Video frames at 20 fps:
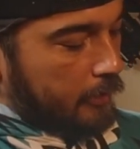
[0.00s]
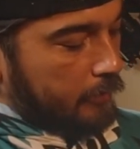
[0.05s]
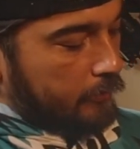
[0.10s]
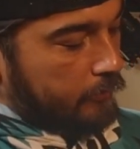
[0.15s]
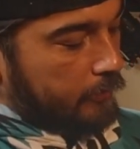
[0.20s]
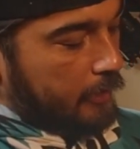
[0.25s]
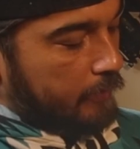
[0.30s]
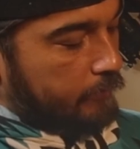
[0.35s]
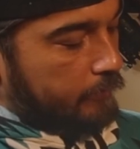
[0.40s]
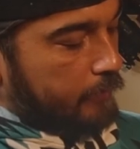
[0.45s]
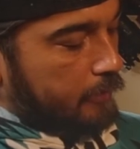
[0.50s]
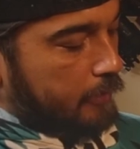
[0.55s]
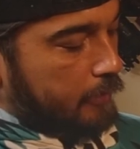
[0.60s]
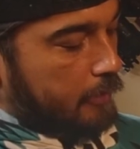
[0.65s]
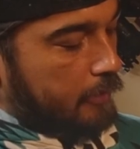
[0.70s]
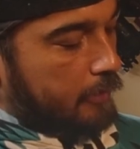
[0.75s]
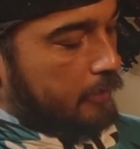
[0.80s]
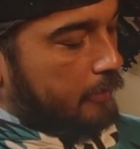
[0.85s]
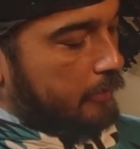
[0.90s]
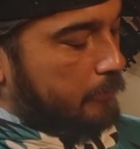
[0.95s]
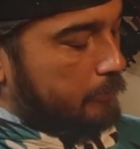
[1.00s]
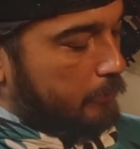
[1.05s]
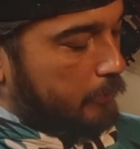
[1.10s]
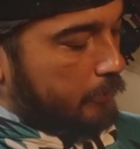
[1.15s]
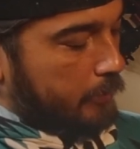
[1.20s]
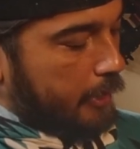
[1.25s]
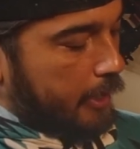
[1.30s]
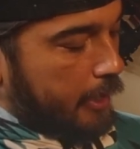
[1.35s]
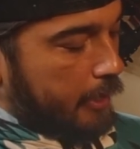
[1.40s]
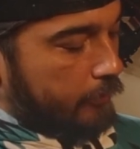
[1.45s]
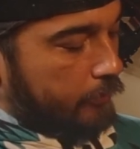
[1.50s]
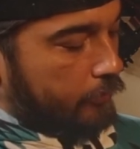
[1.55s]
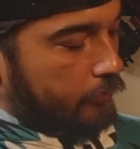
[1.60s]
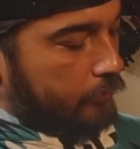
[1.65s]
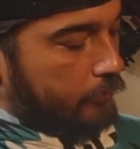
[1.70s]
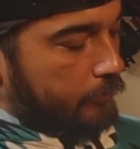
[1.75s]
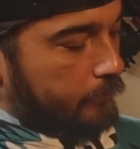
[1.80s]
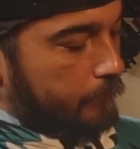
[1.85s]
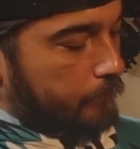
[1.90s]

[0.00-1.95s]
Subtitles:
safety, bolt catch,